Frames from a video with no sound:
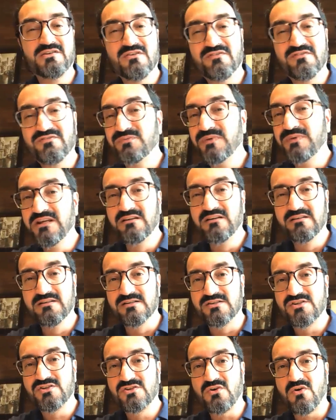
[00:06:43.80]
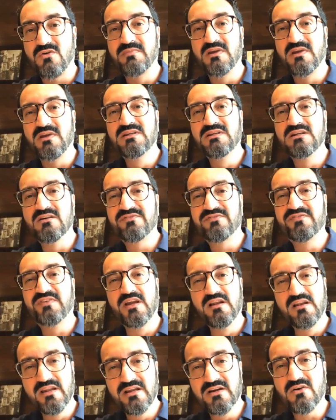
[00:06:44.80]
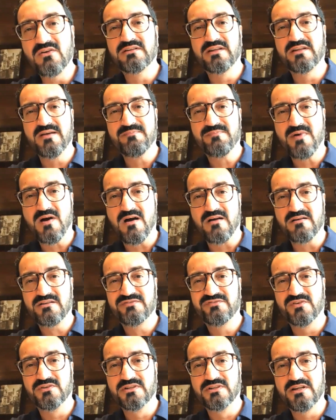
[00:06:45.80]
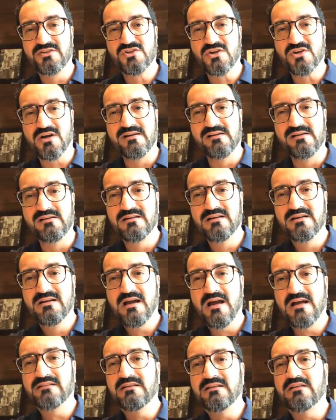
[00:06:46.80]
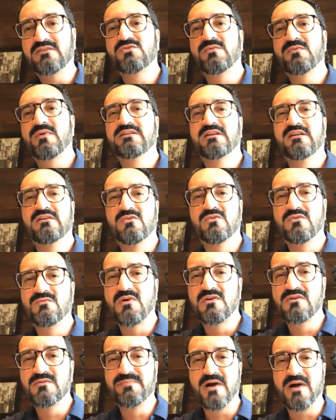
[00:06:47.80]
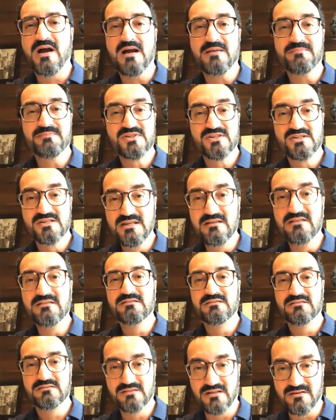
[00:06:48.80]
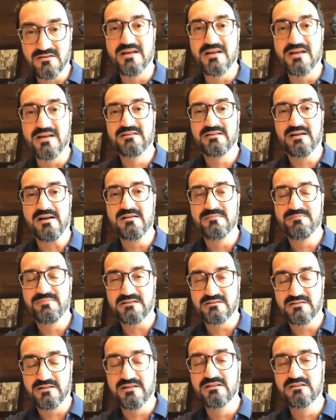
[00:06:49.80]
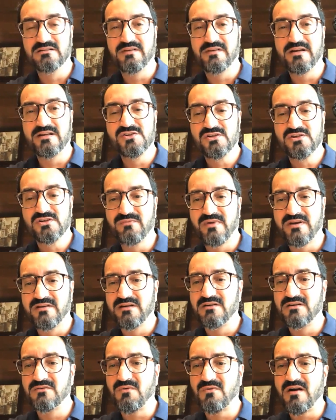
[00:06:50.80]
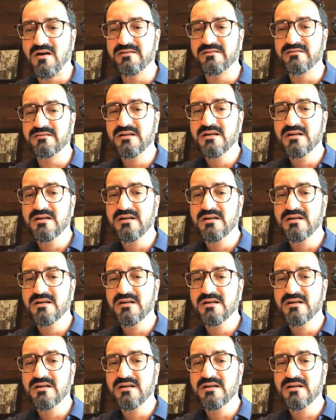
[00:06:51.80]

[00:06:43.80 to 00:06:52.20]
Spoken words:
of weakness or maybe a failing on their part for their child. And that's why they don't want to perhaps seek the right help and the intervention when required.